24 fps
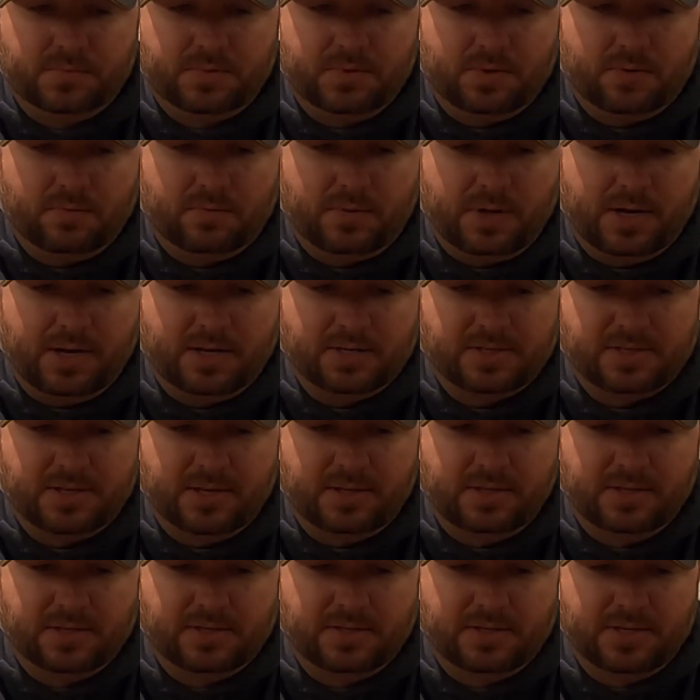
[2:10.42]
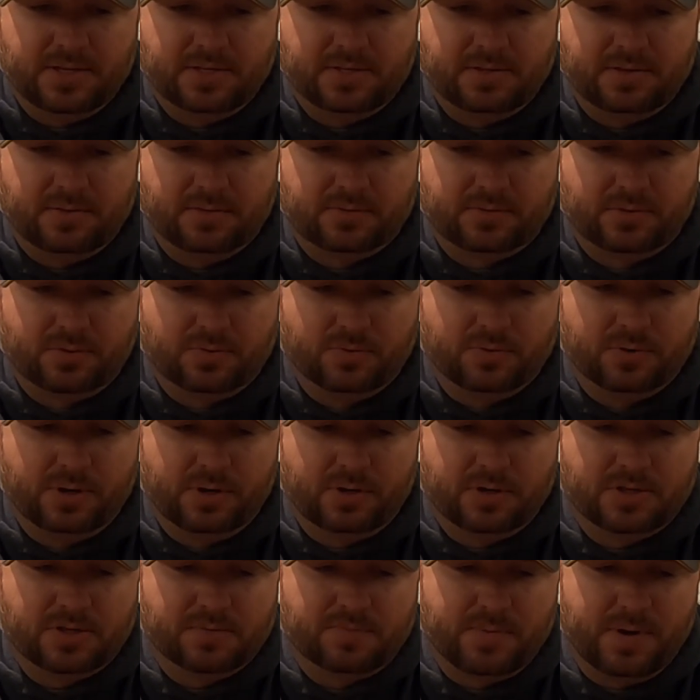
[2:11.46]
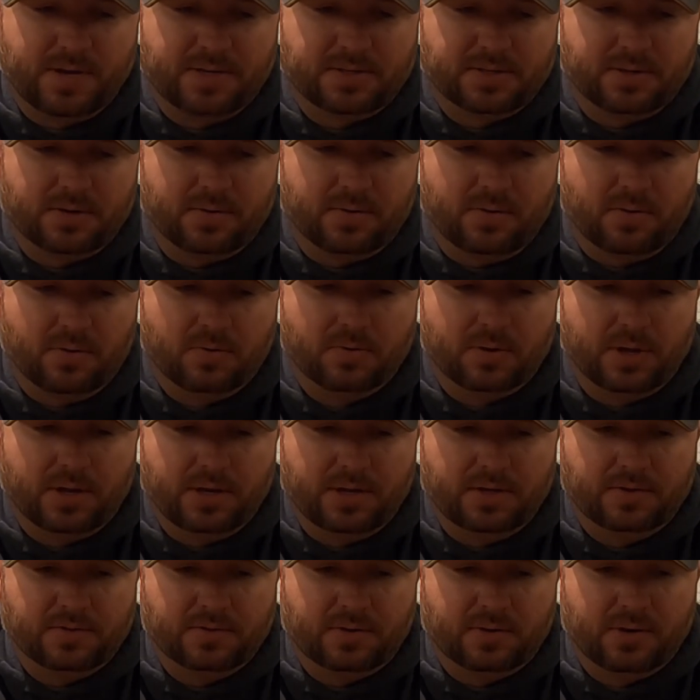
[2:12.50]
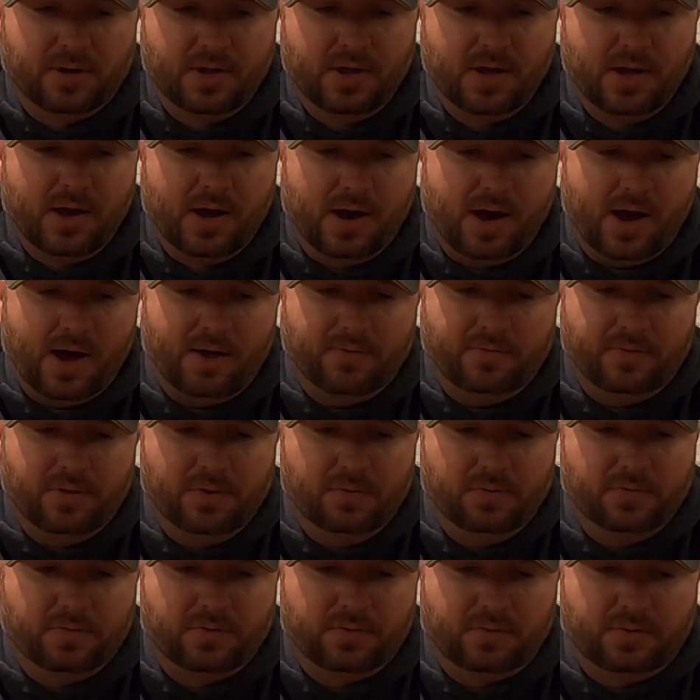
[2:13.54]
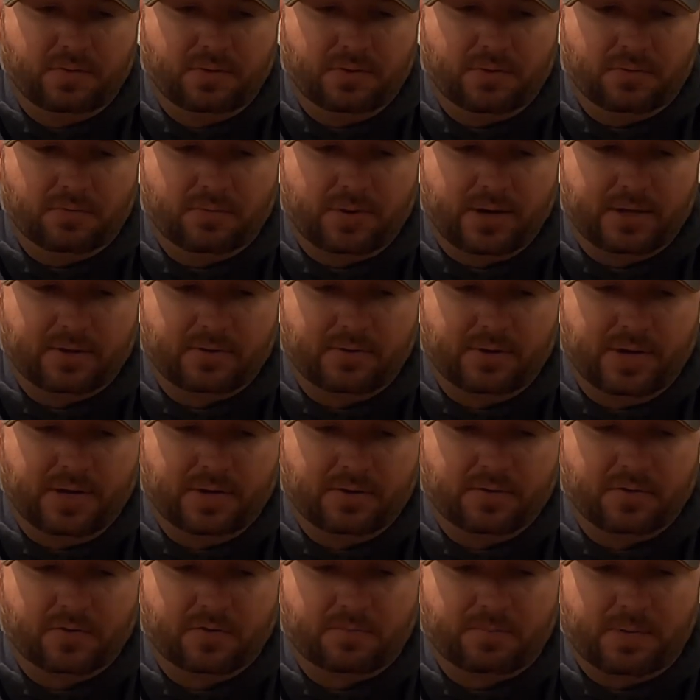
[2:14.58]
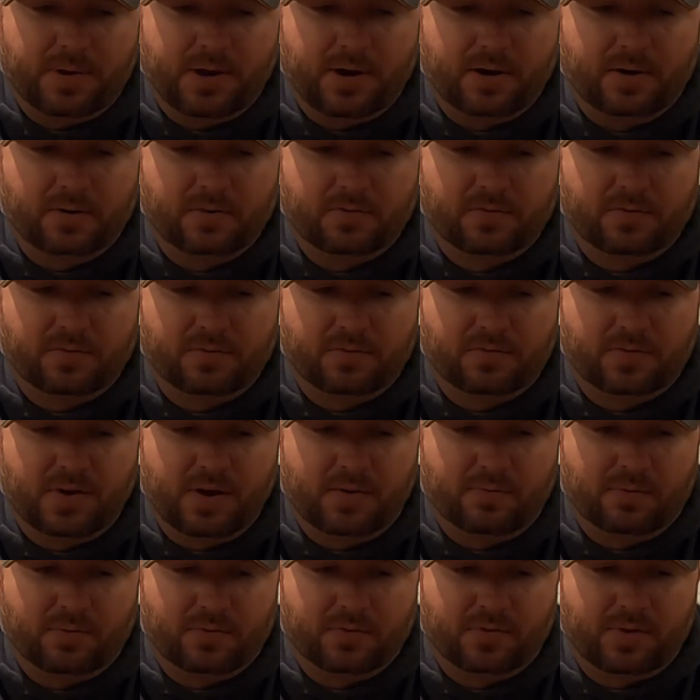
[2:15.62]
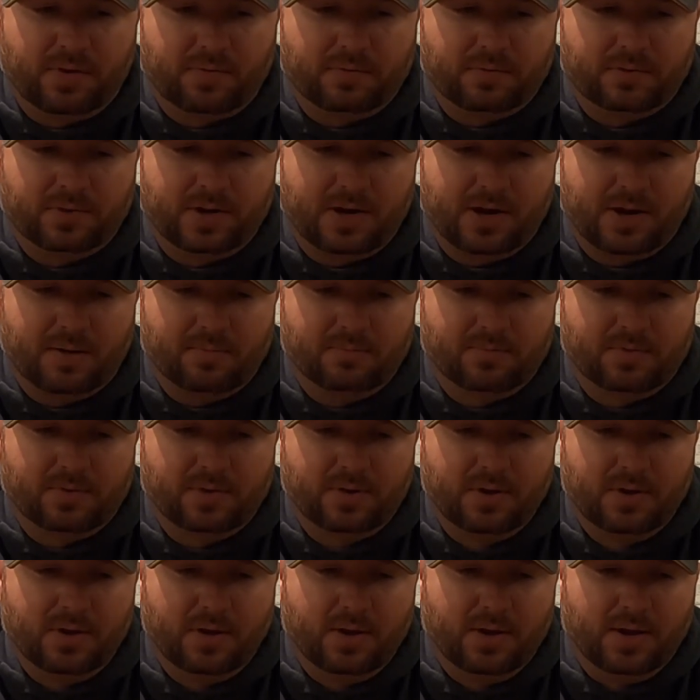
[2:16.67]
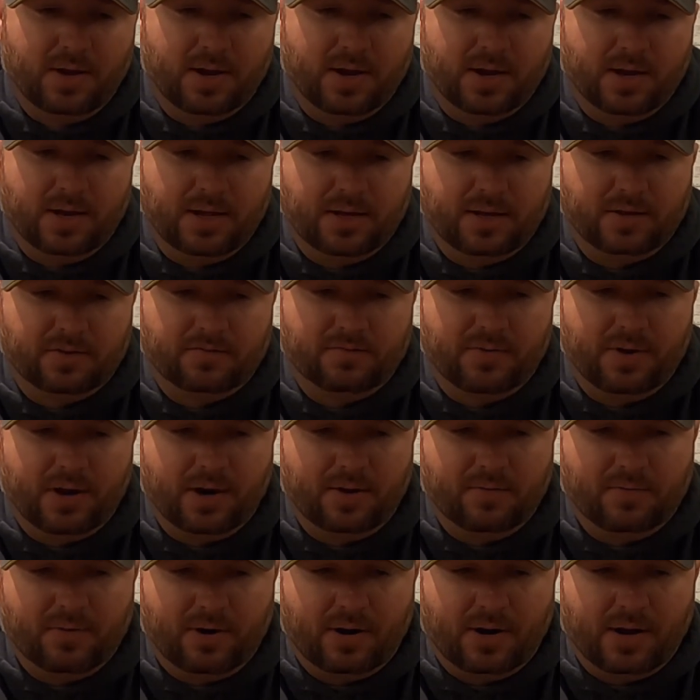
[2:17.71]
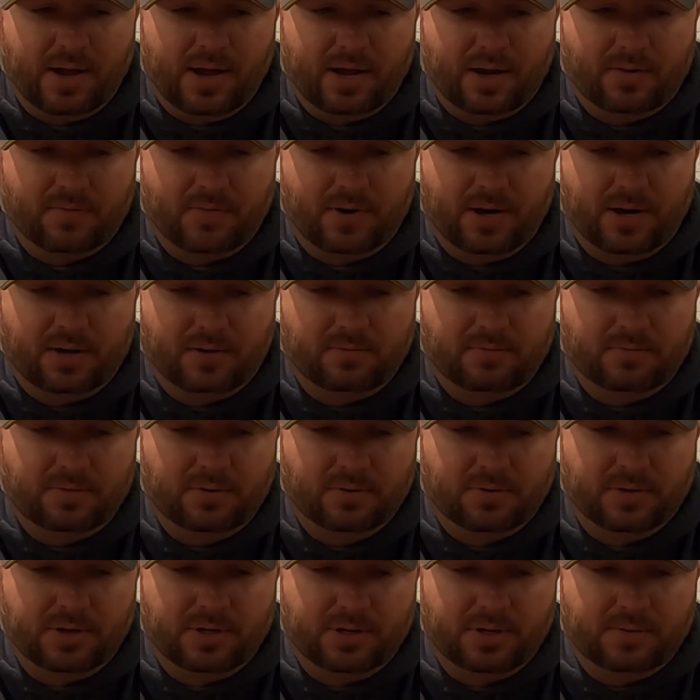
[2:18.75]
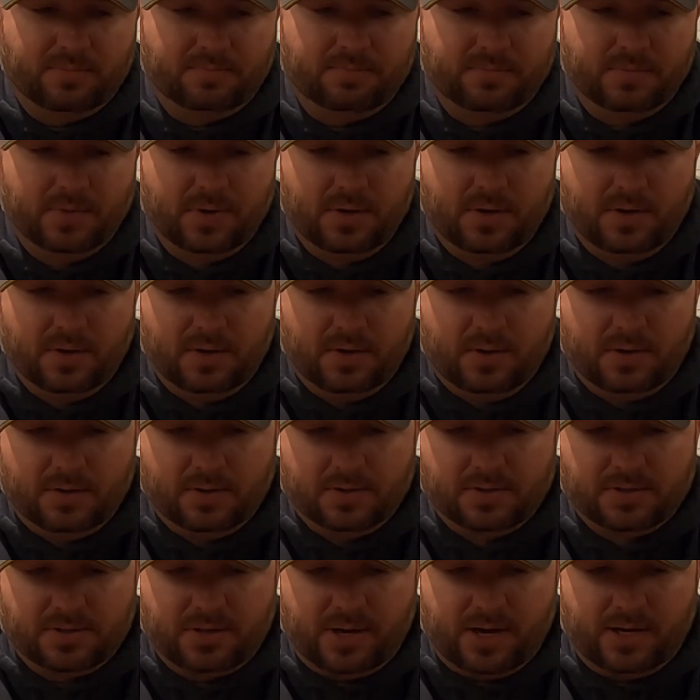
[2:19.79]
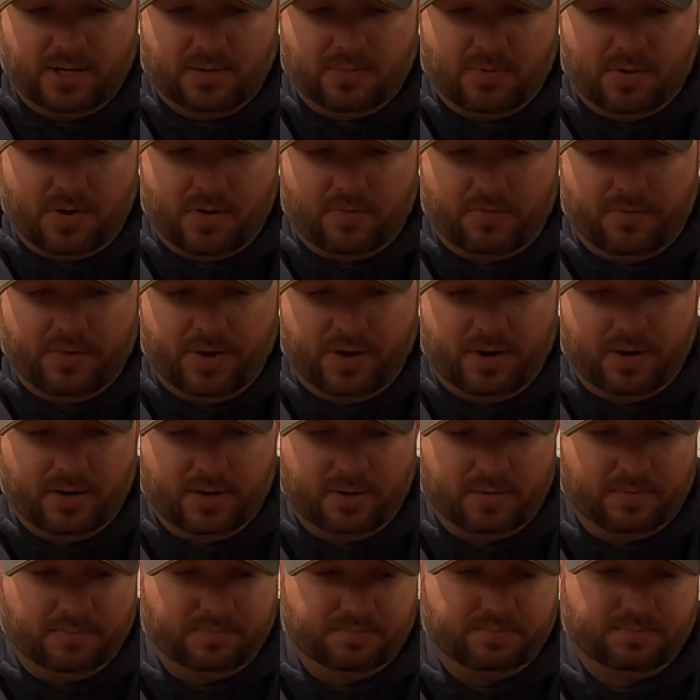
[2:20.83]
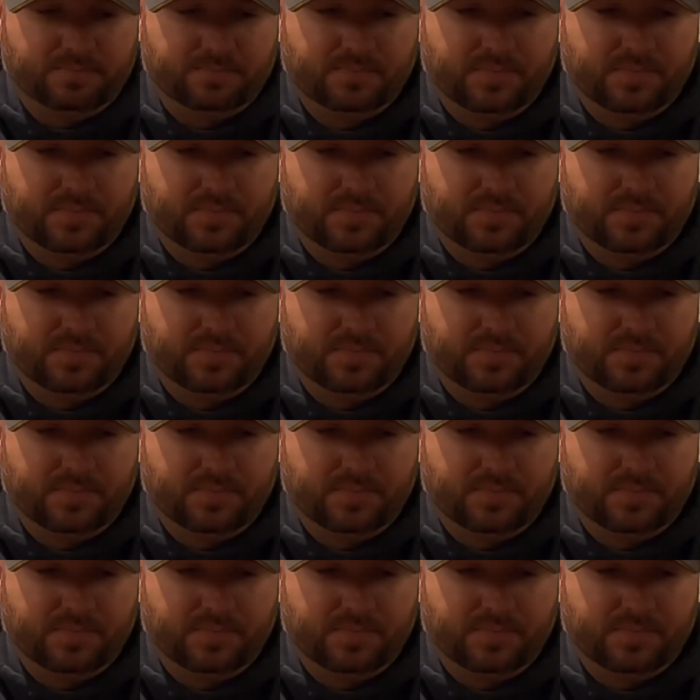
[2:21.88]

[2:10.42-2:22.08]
So like I said, this little tool here just makes it a whole lot easier. I've used, you know, regular needle nose pliers several times, and it gets very, very aggravating. You'll end up sliding them off there and